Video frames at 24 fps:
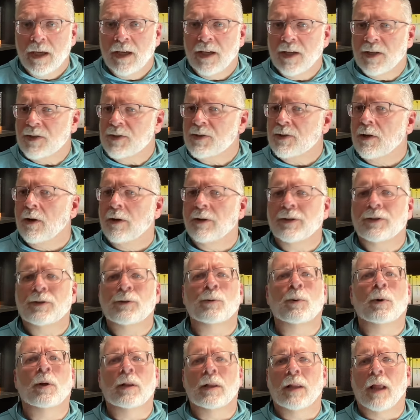is starting
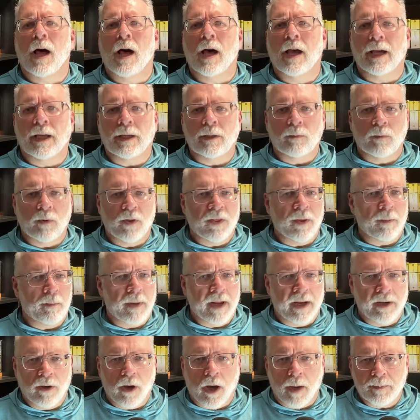to align with the
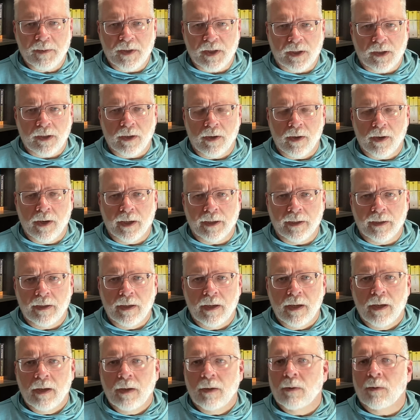panopticon
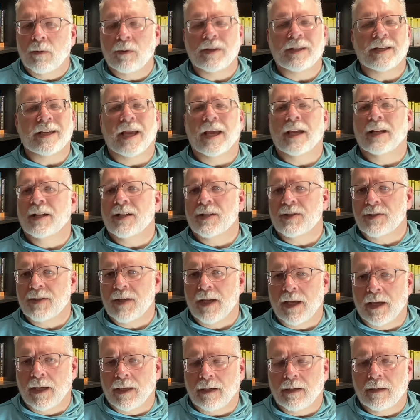or the
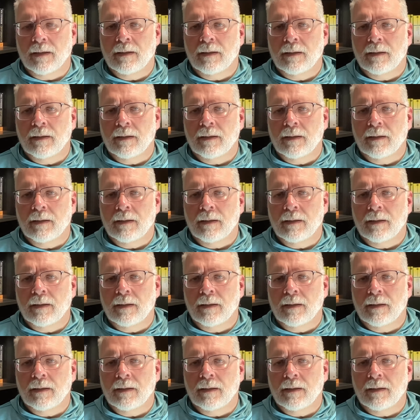NSA.